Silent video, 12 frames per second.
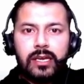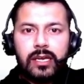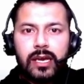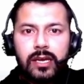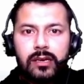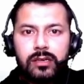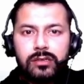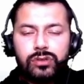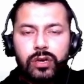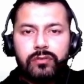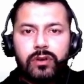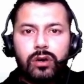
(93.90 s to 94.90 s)
error, so
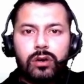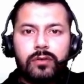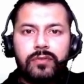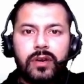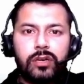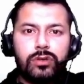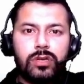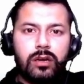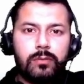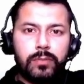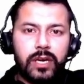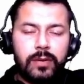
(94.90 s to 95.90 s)
it will not affect to the
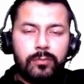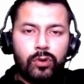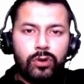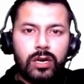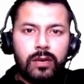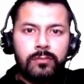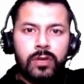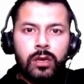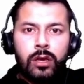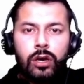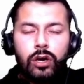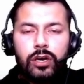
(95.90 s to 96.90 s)
complete program,
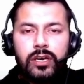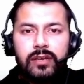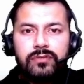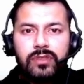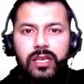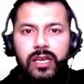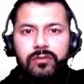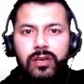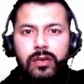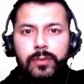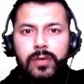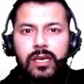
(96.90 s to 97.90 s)
or if there
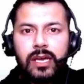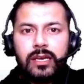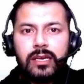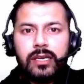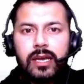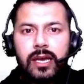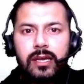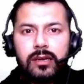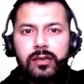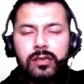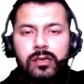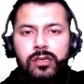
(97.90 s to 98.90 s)
will be any
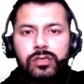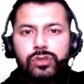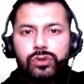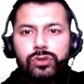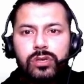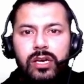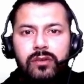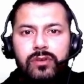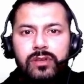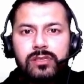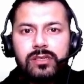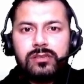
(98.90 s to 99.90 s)
error, so it
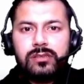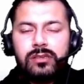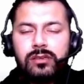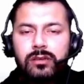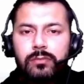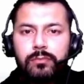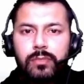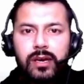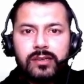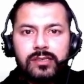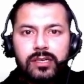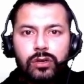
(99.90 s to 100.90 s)
will just
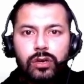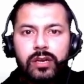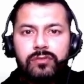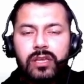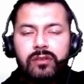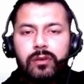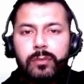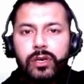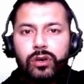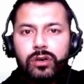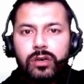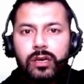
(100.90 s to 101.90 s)
pass it, or if there will
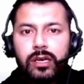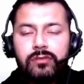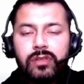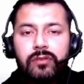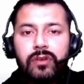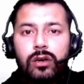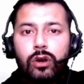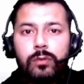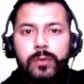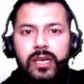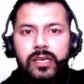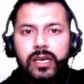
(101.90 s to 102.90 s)
not
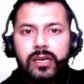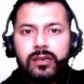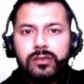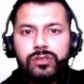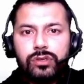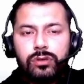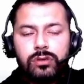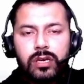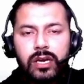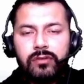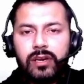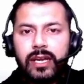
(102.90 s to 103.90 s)
be any error, so
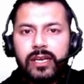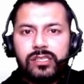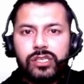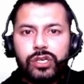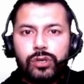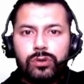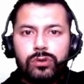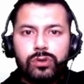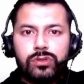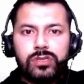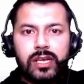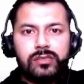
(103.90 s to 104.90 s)
it will execute
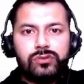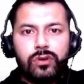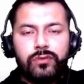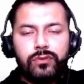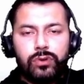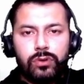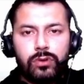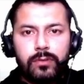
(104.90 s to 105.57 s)
those lines of code.